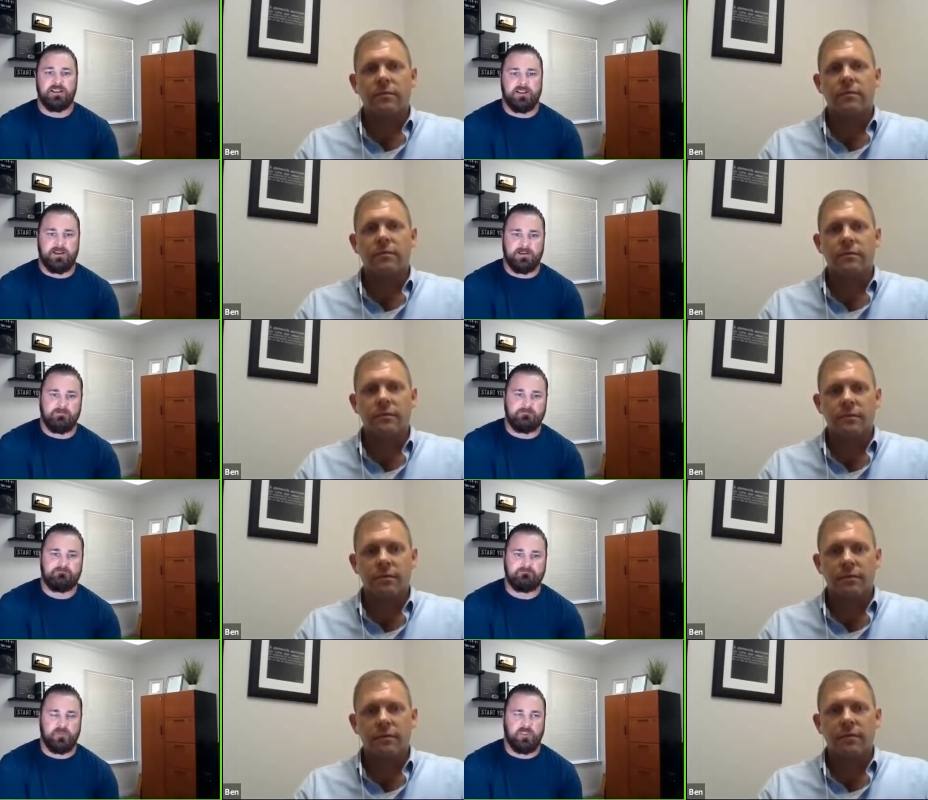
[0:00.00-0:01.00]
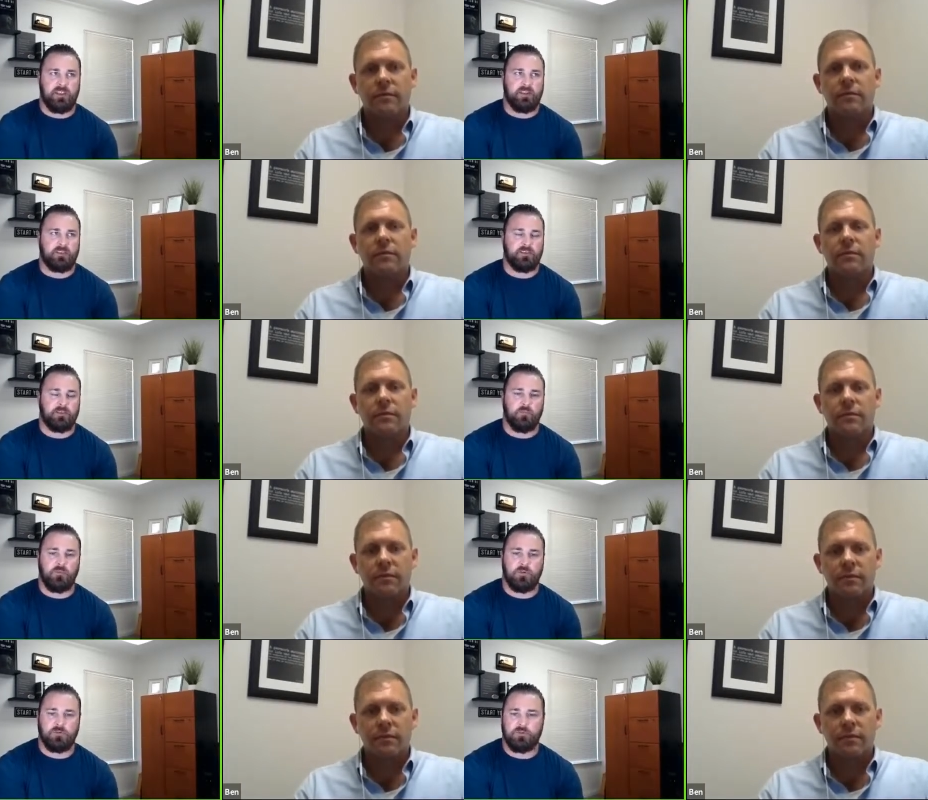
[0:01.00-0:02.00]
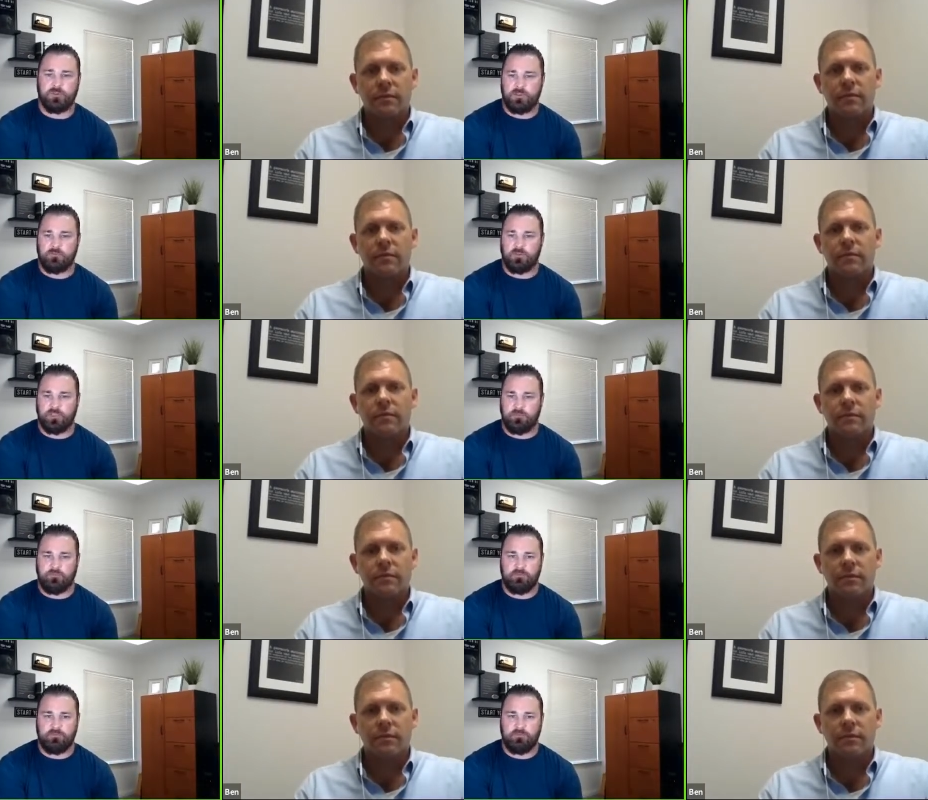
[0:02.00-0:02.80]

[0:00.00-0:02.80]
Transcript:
Speaker 1: Um, and I think the more that really